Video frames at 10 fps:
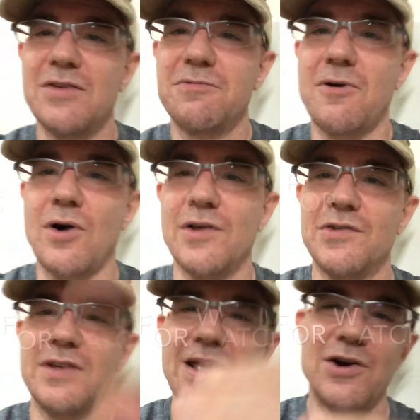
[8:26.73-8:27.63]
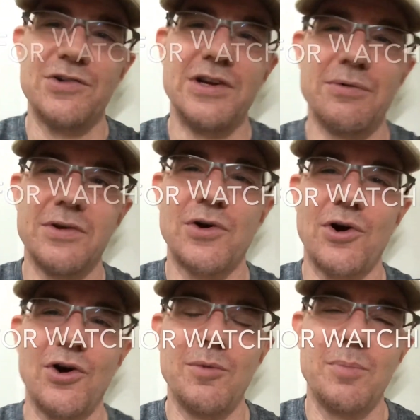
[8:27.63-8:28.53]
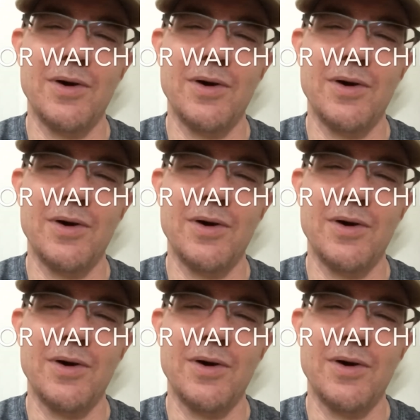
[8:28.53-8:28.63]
as far as energy return,